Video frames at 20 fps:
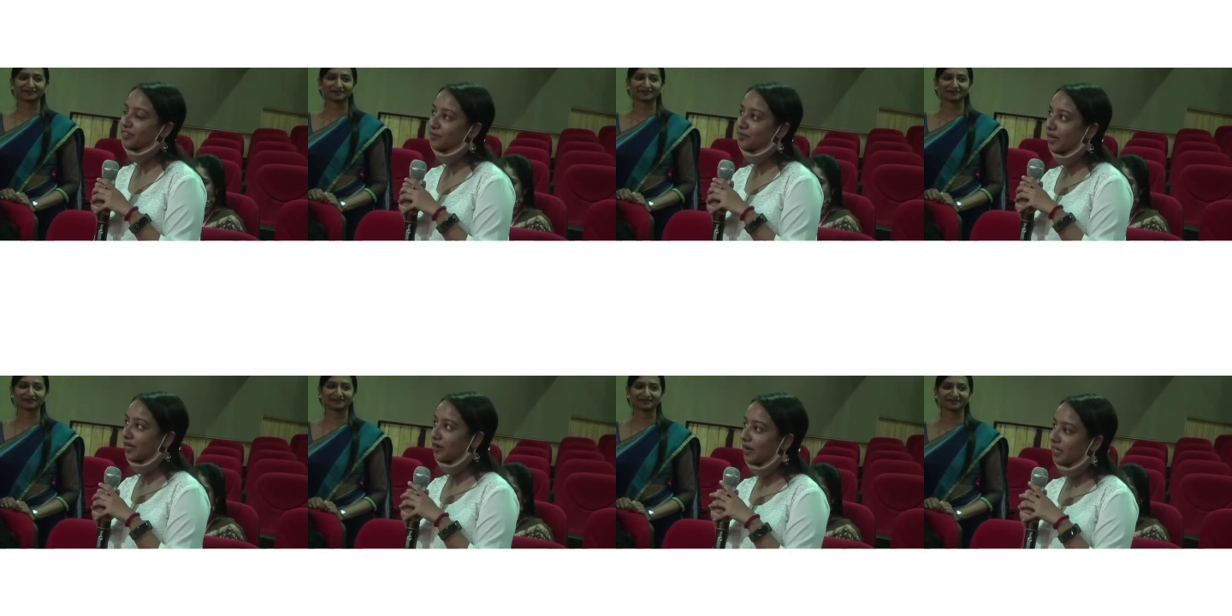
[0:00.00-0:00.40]

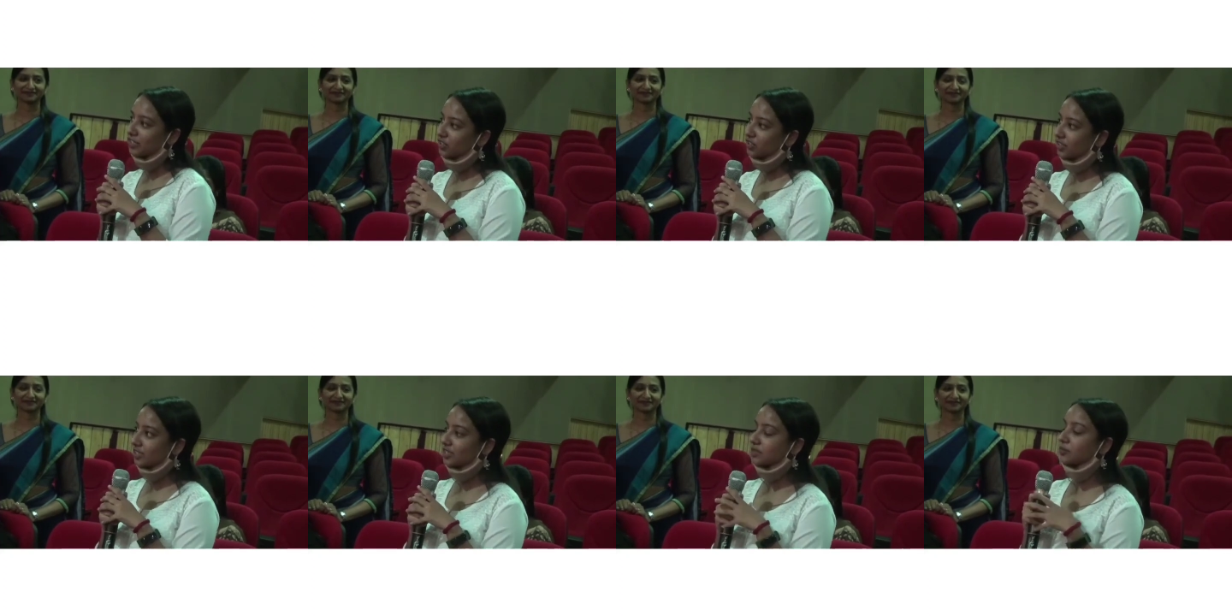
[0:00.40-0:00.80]
So my
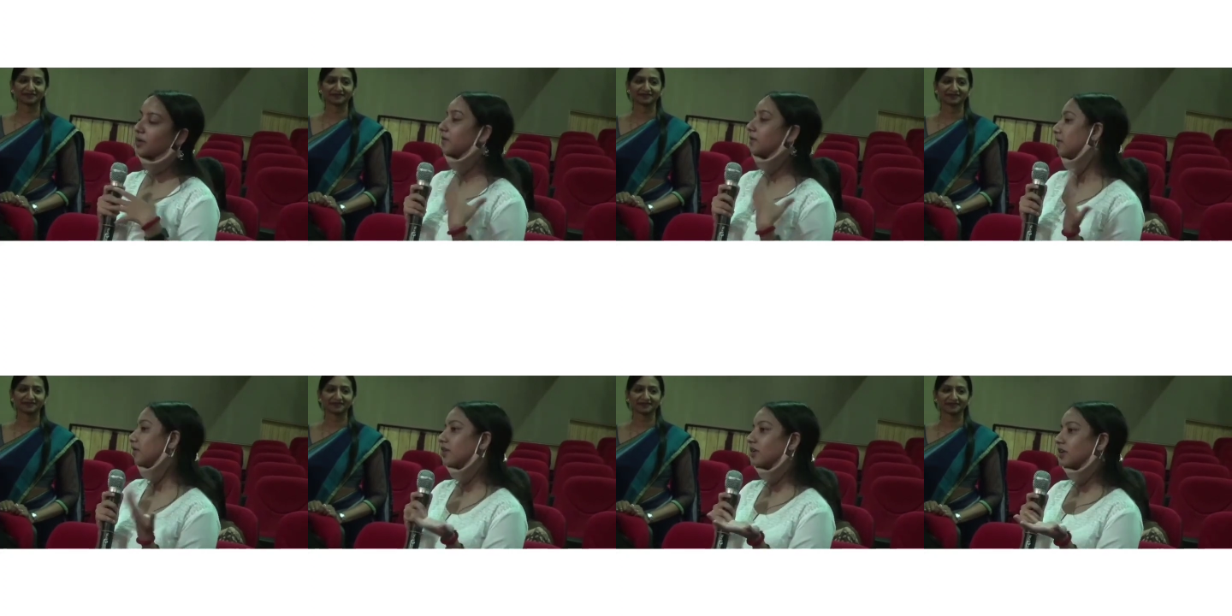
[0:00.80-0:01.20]
question is,
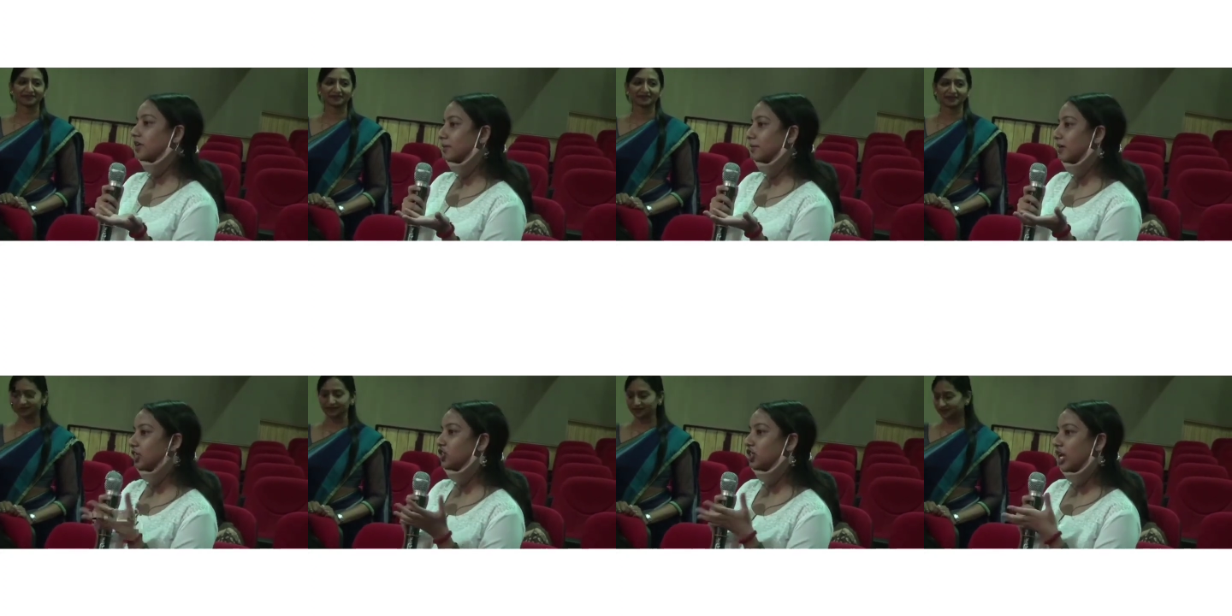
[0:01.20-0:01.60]
when we
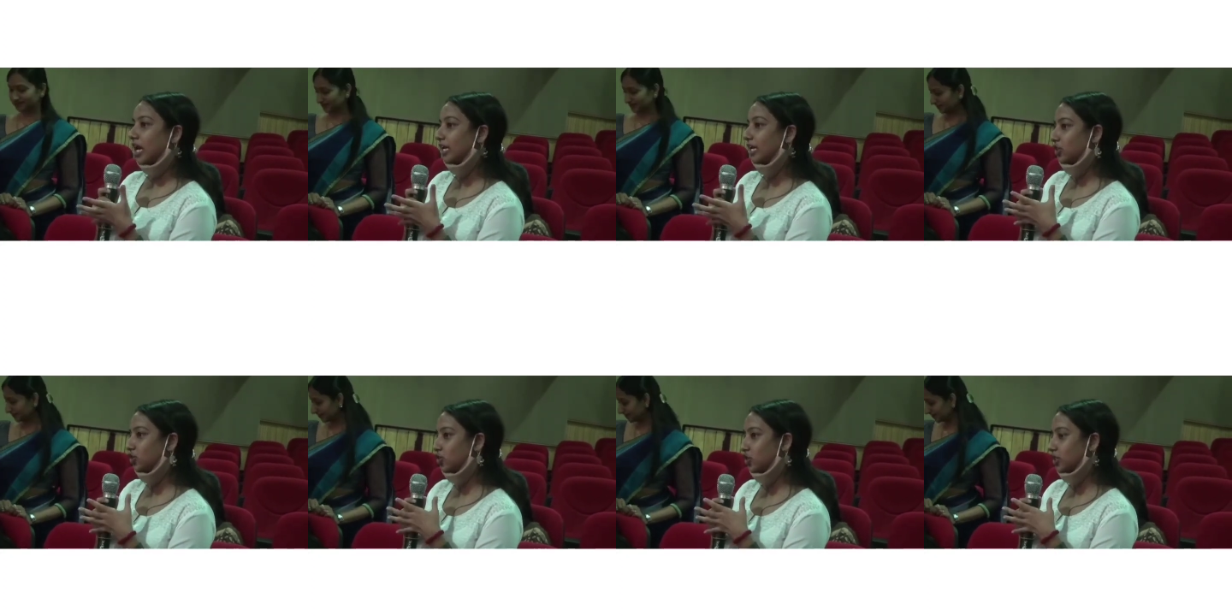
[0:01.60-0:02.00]
talked about
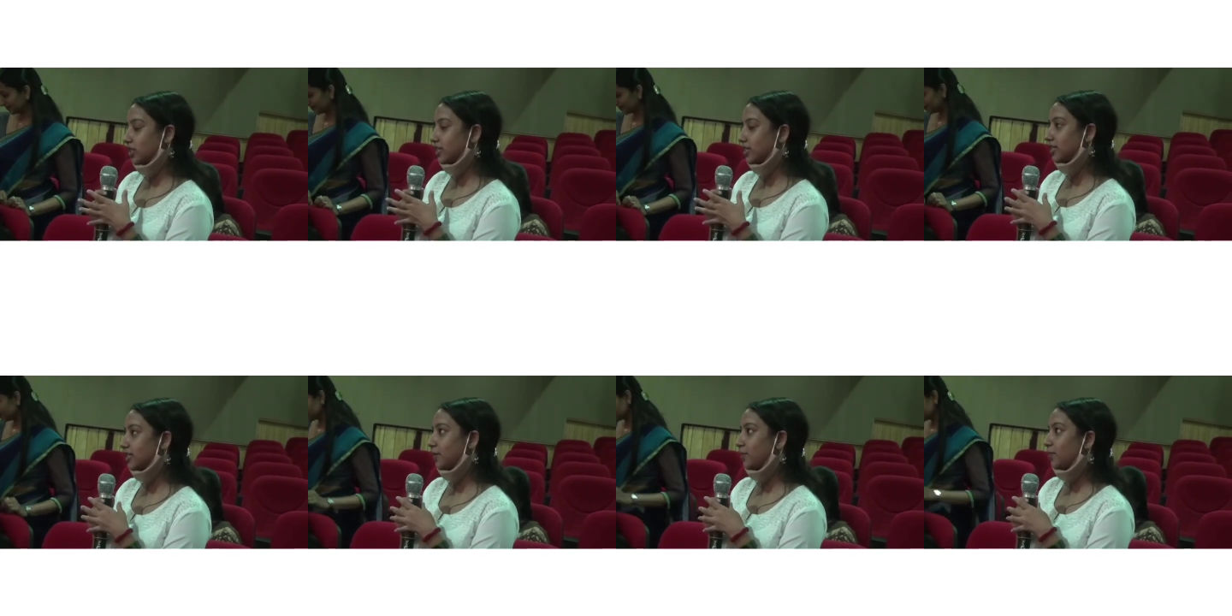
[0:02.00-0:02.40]

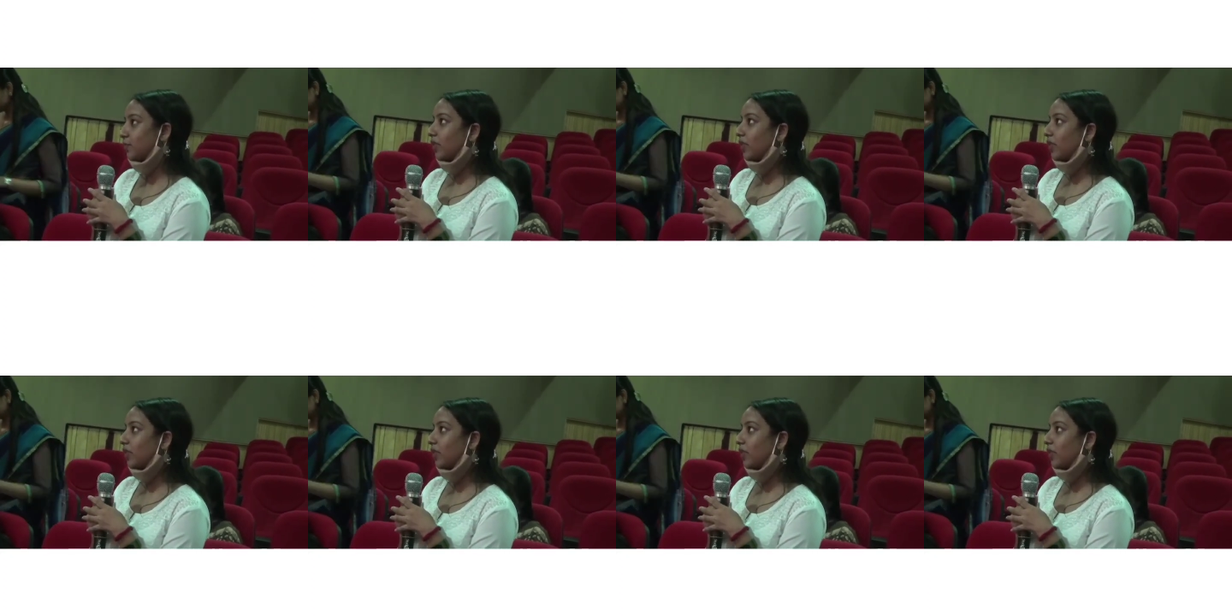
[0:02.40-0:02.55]
challenges,